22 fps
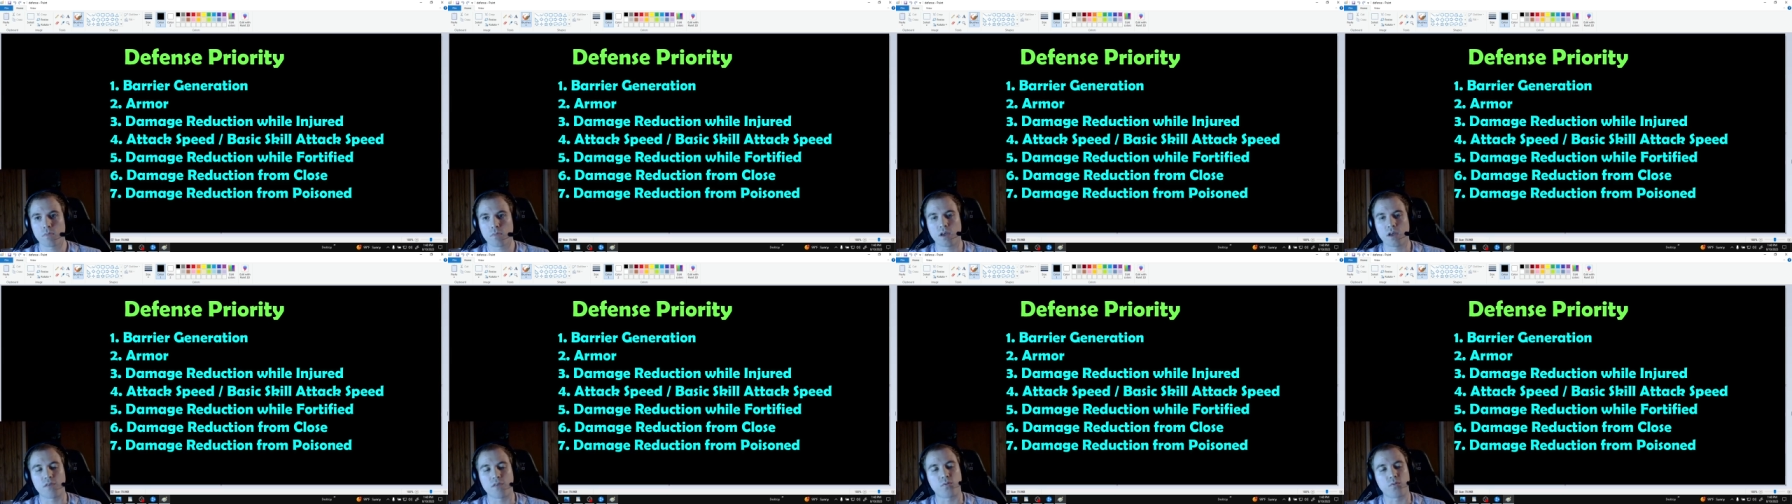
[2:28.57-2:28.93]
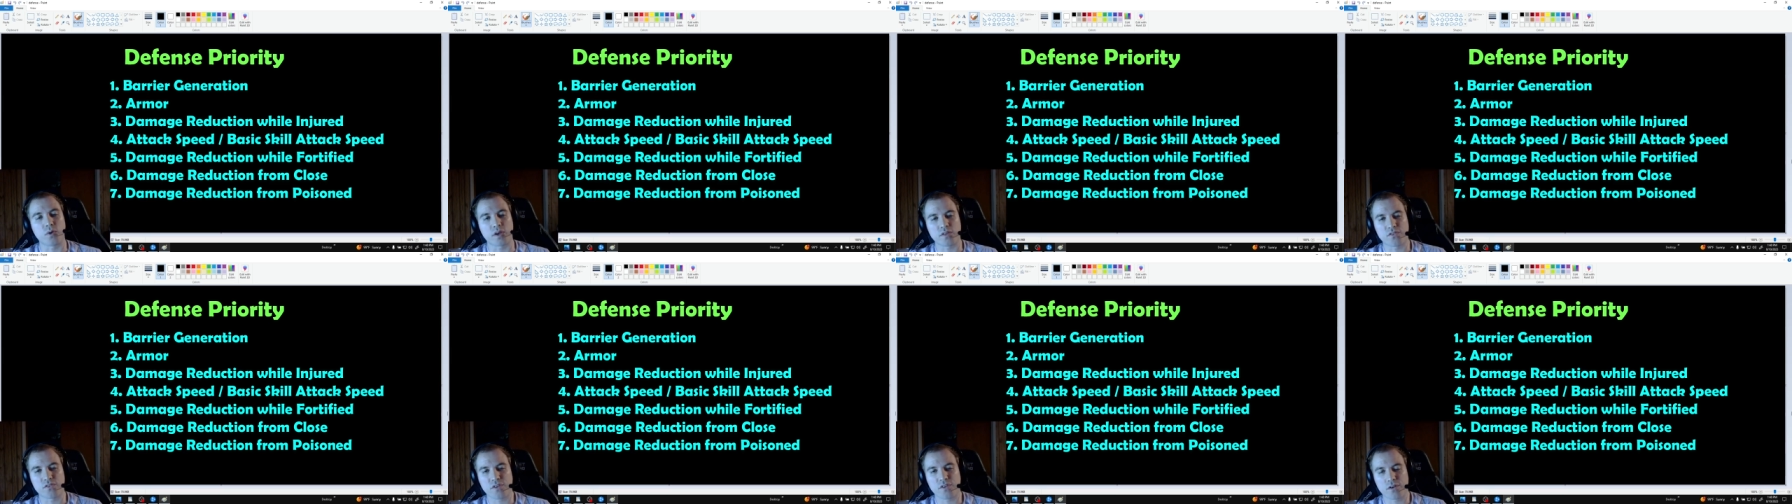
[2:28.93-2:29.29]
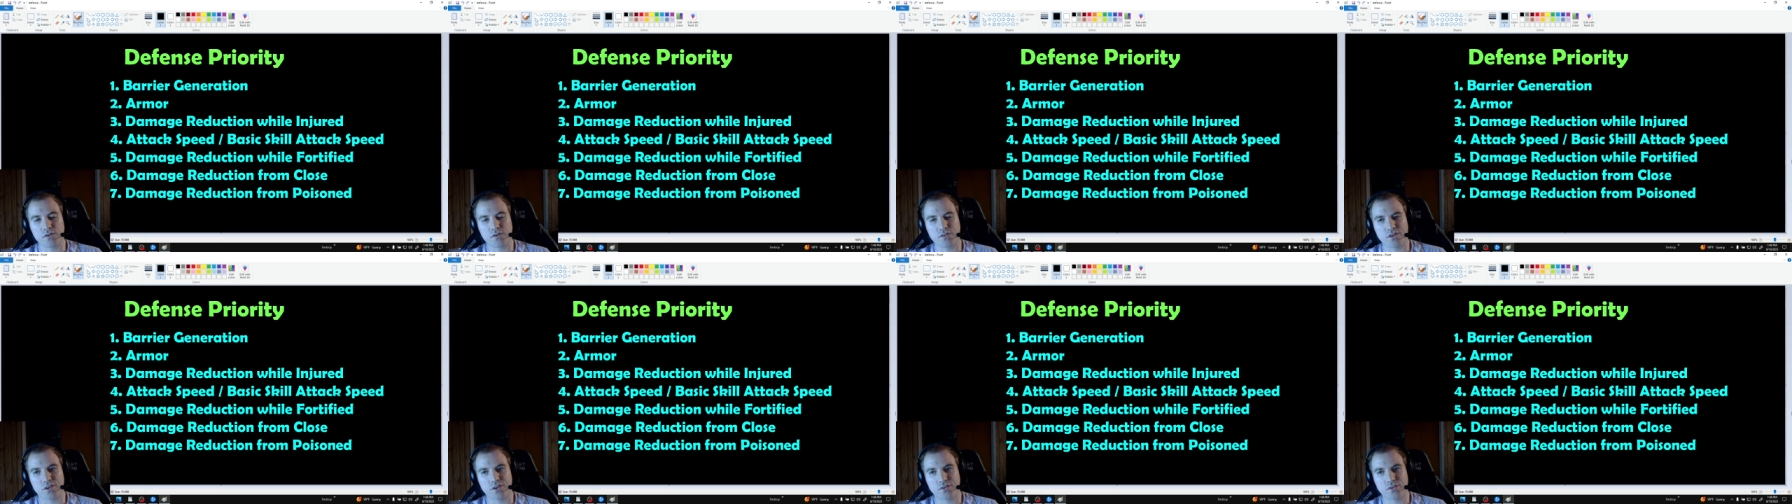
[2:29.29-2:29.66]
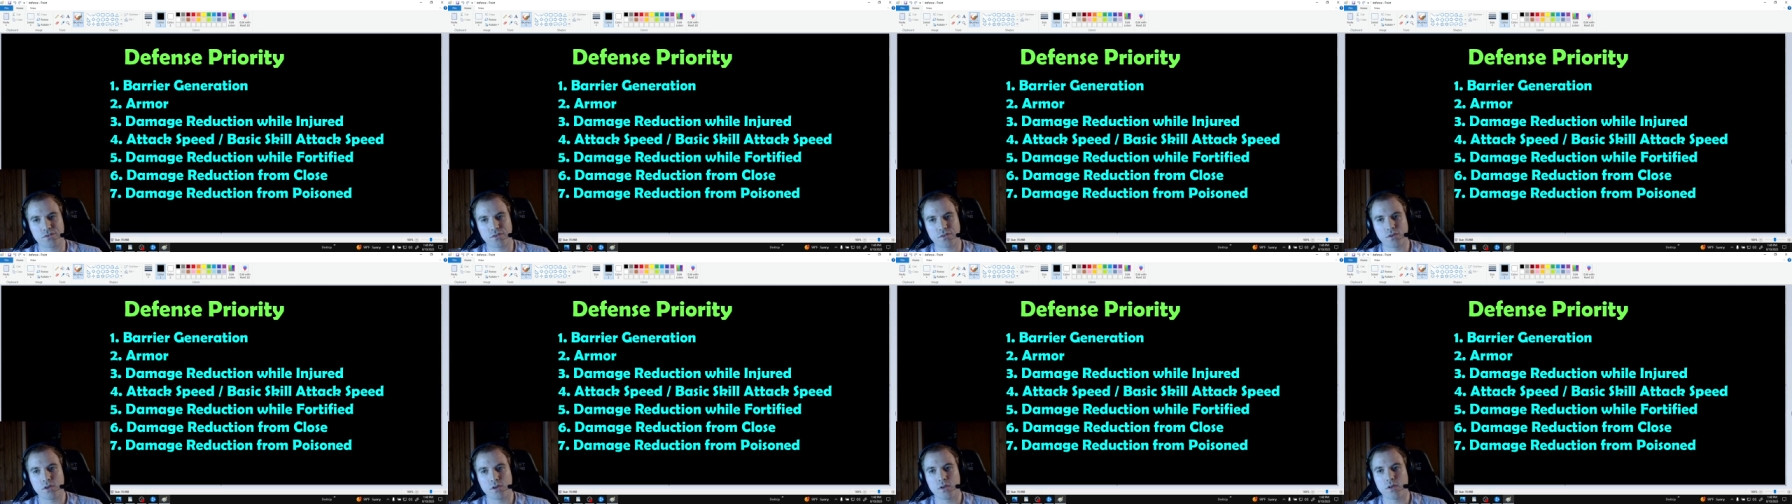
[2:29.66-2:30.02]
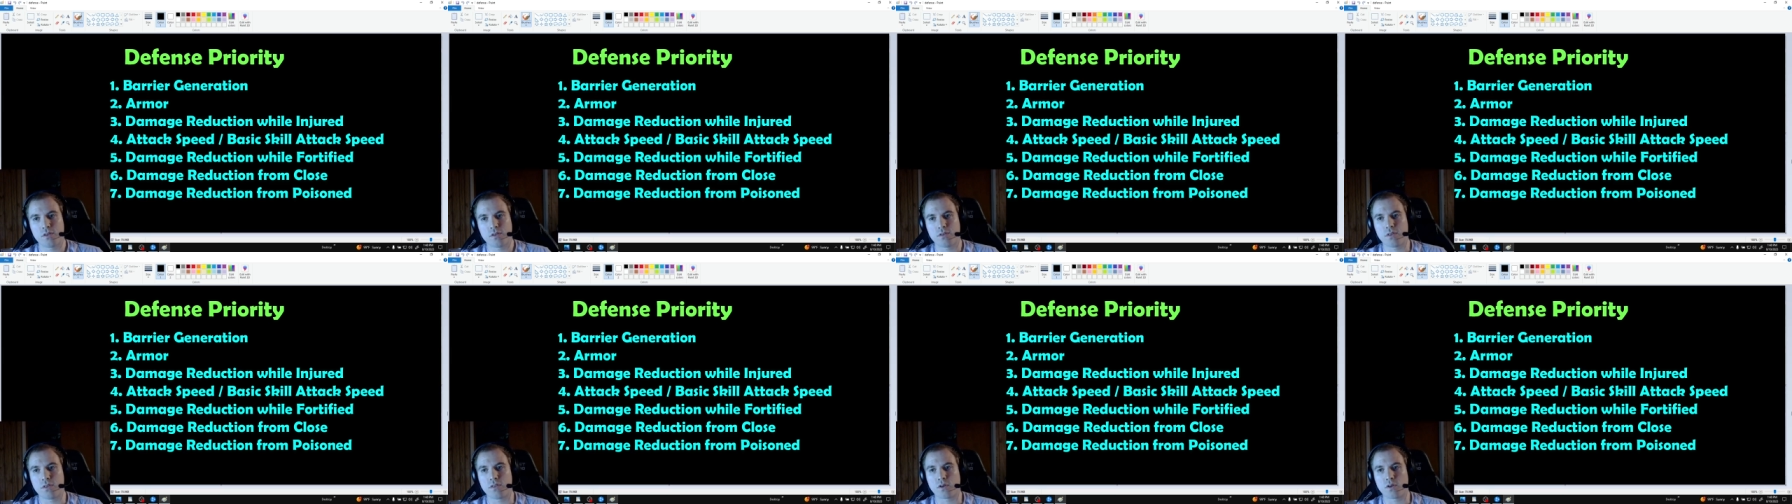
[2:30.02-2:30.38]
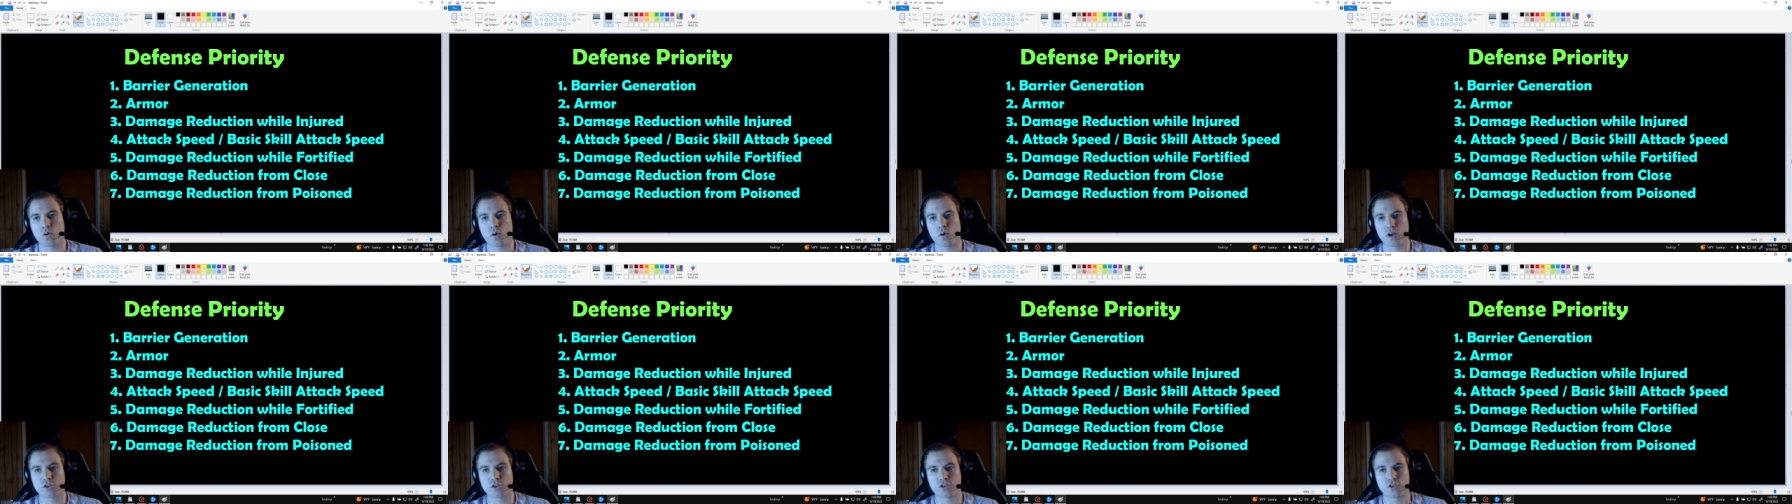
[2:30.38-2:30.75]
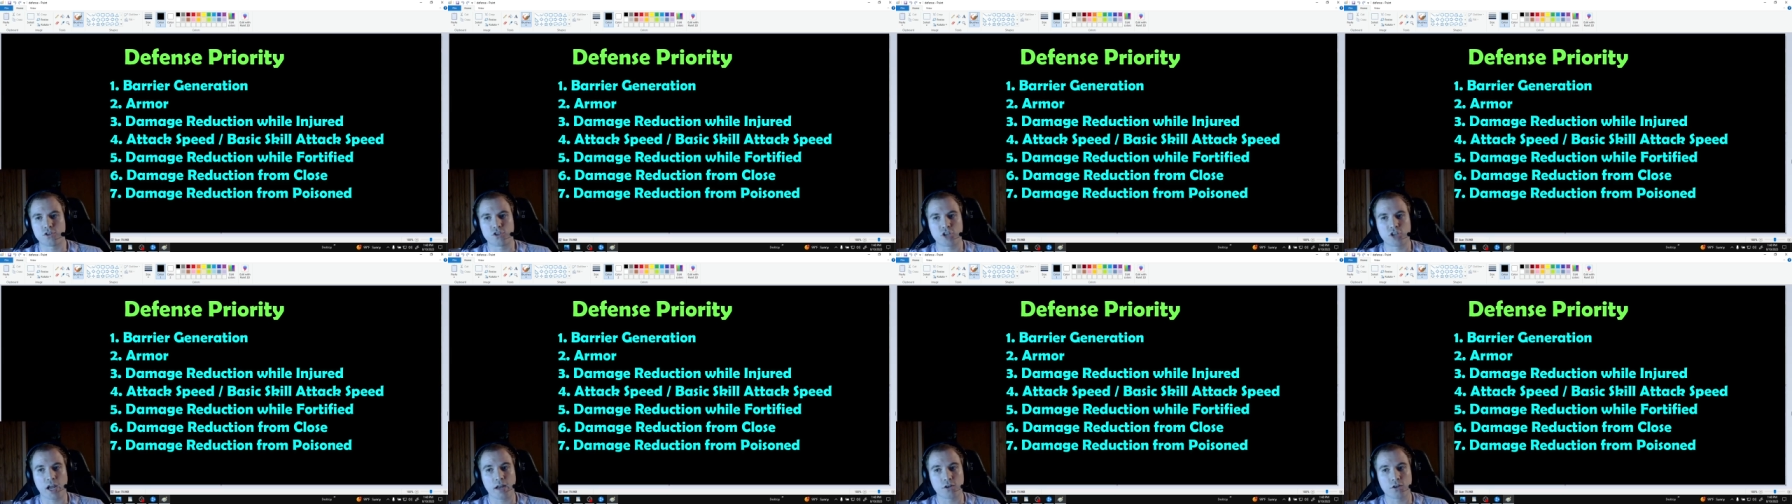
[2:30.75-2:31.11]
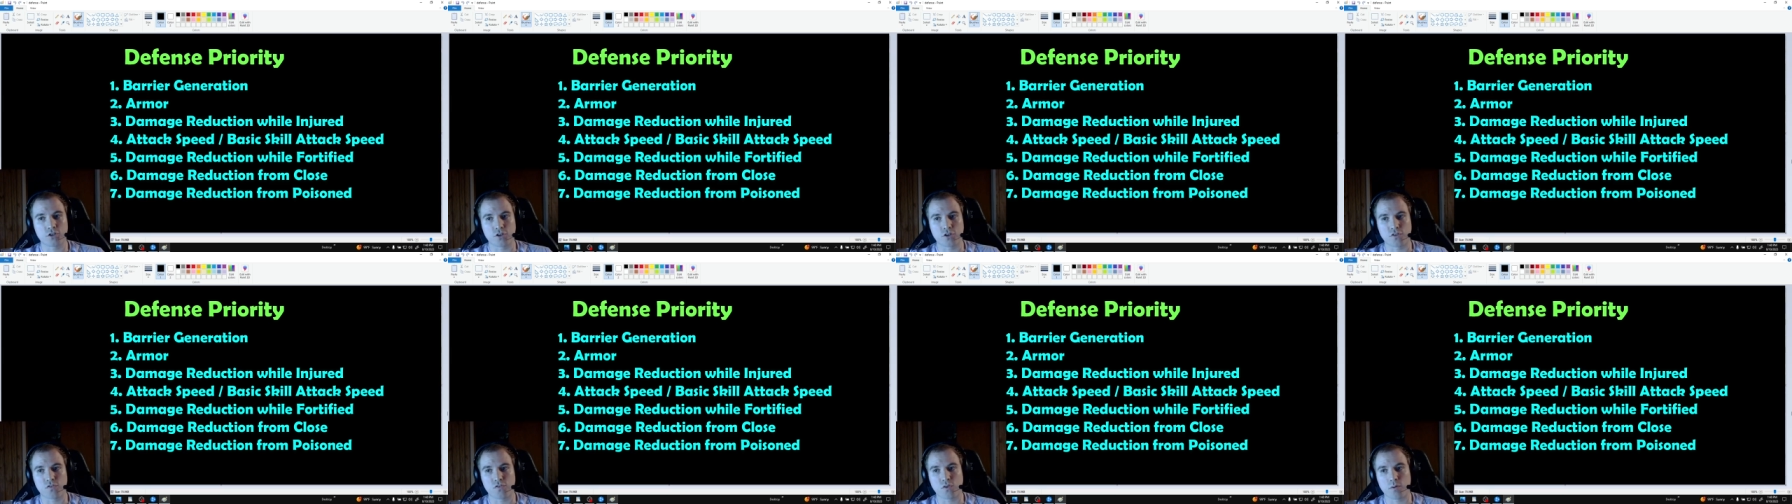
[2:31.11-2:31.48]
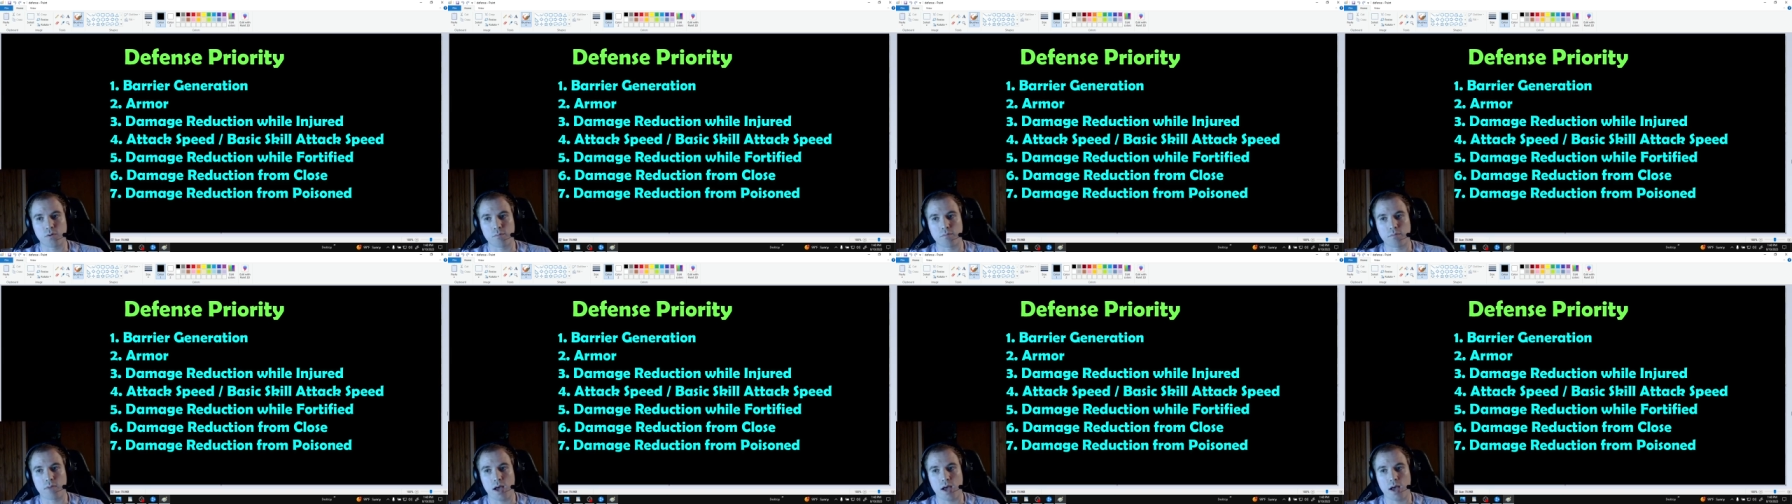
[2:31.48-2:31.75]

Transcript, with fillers: If we consider this, then the question changes from